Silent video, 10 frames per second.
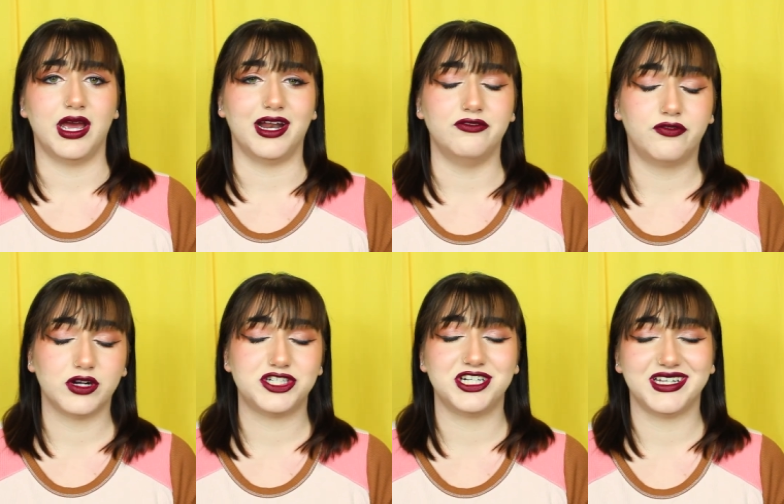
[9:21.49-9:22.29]
And
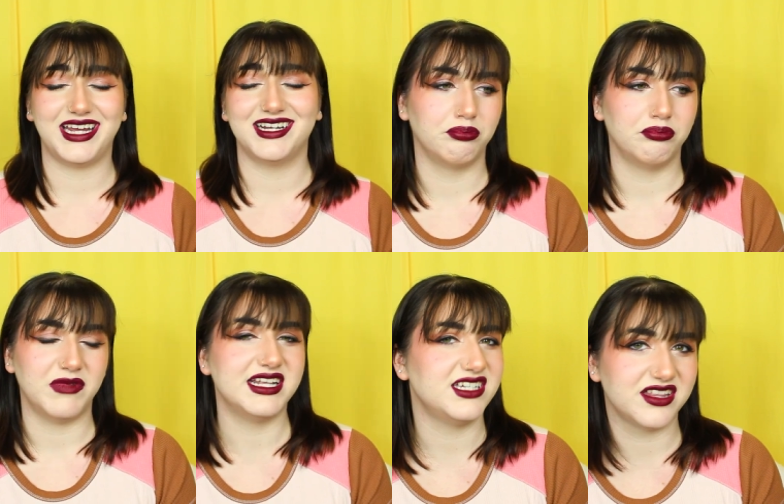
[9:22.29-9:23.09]
unfortunately,
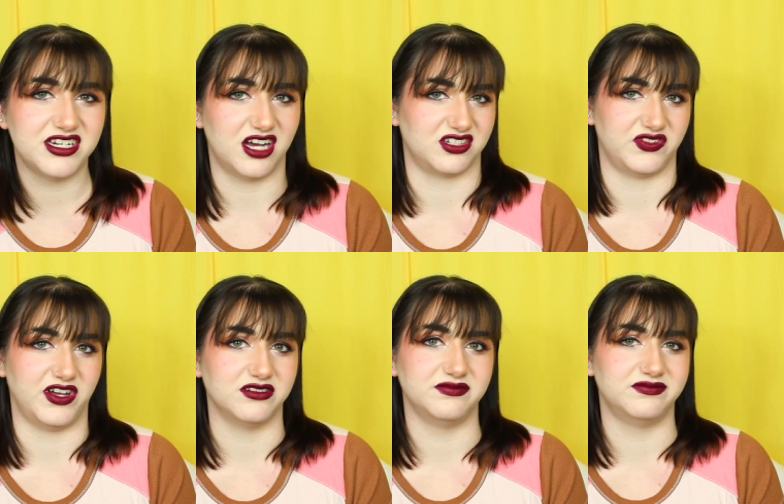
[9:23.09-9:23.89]
it's not the dog's
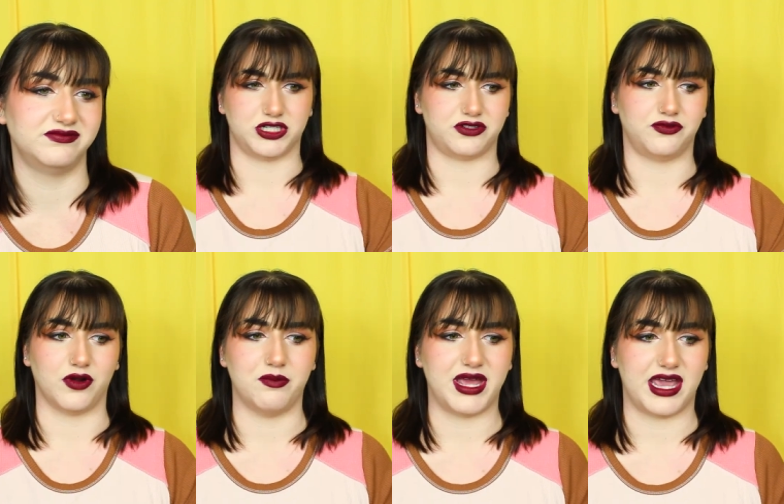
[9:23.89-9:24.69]
fault. Just
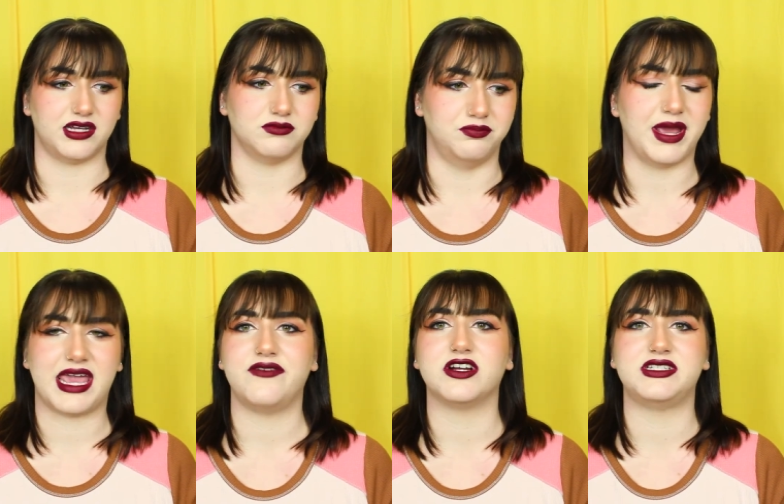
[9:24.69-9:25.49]
from a
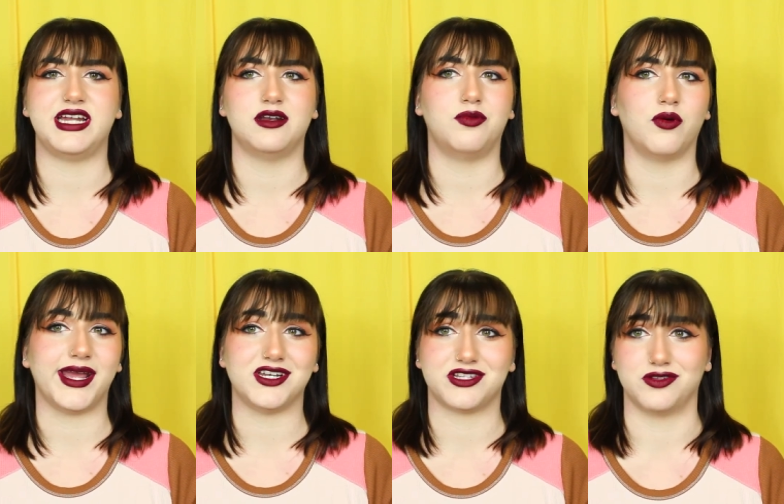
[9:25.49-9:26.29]
behavior
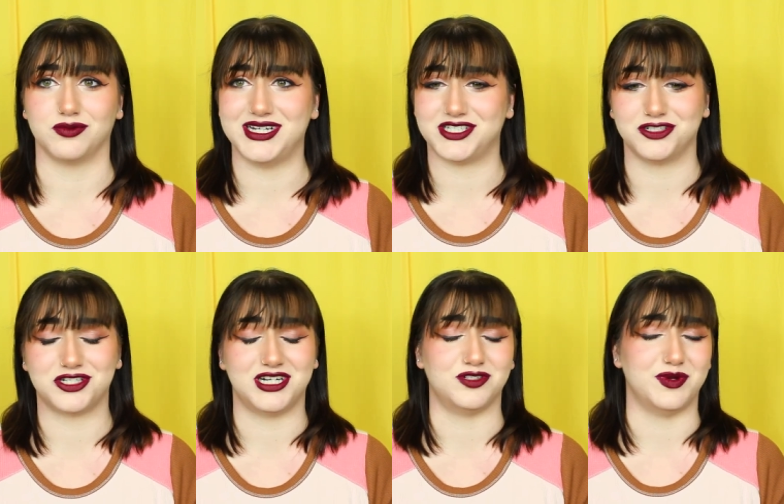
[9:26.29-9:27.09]
standpoint, the
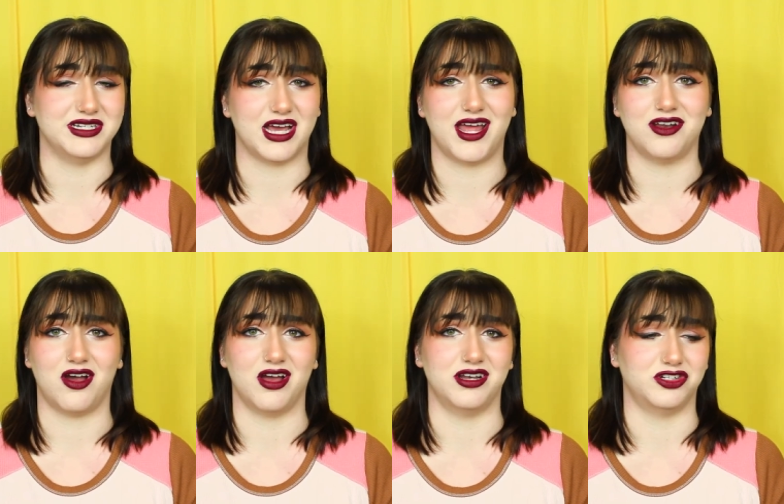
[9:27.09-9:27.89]
research that has been done
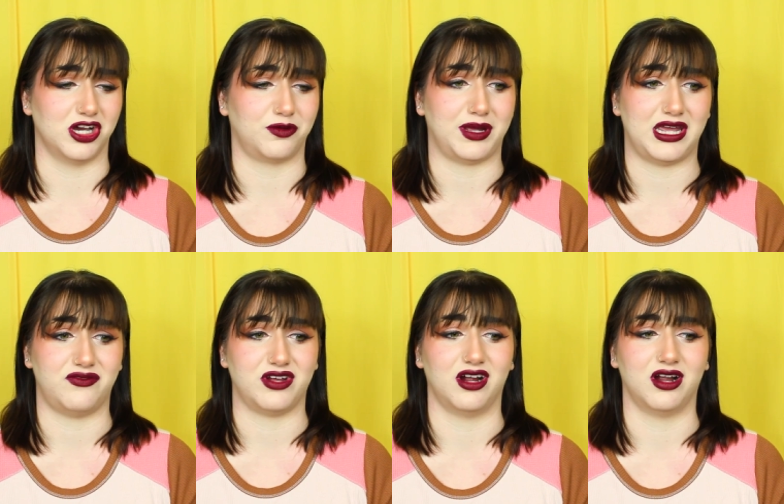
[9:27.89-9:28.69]
on dog
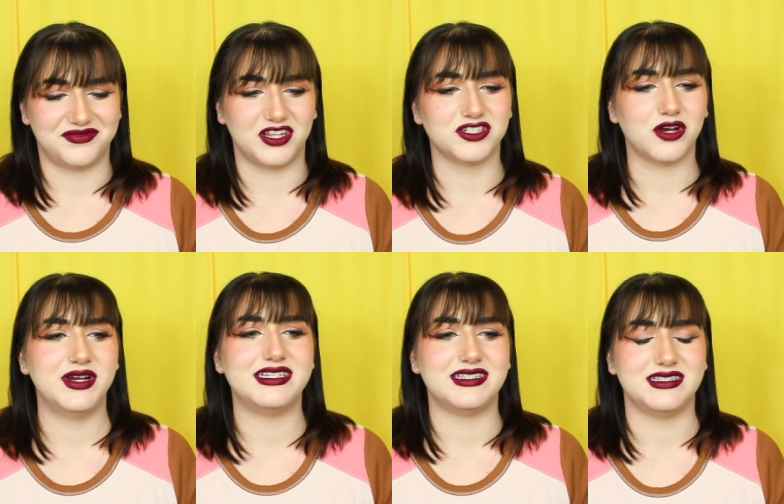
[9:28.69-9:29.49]
behavior, there's
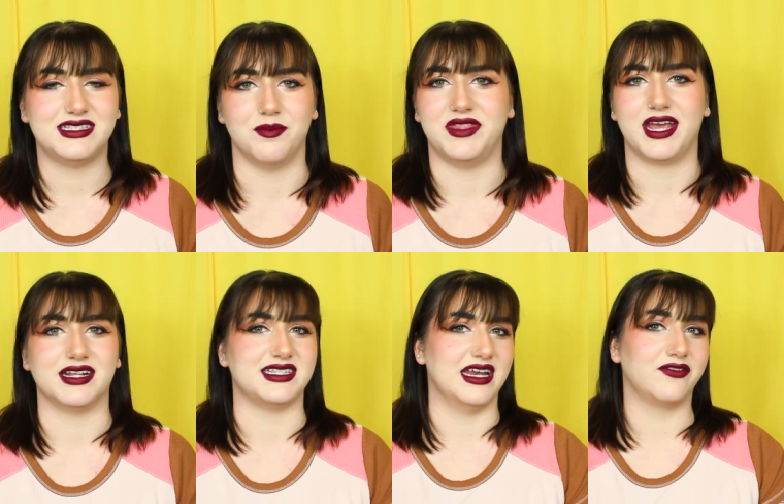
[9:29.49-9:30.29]
always something.
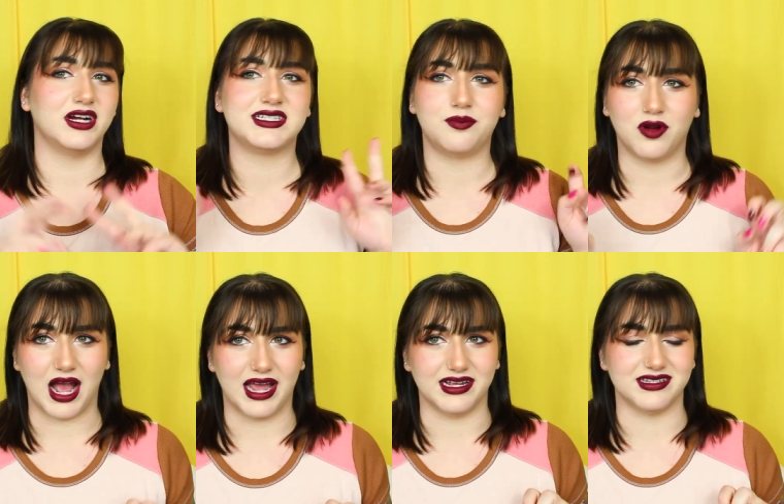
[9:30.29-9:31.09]
It's never a
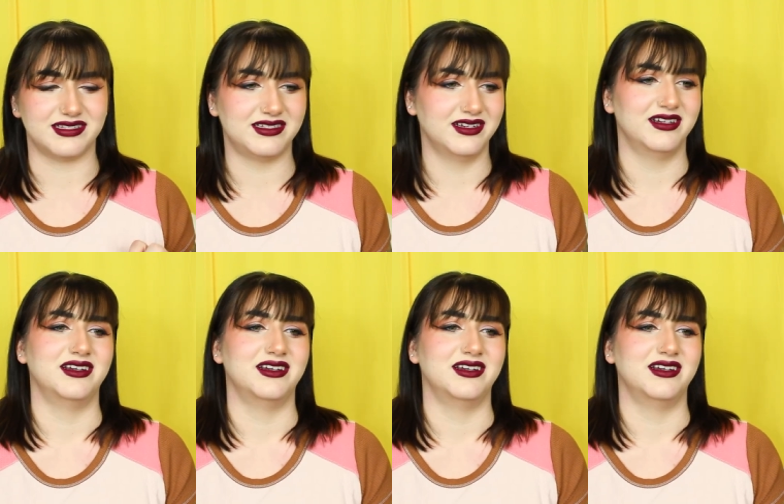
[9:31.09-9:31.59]
surprise.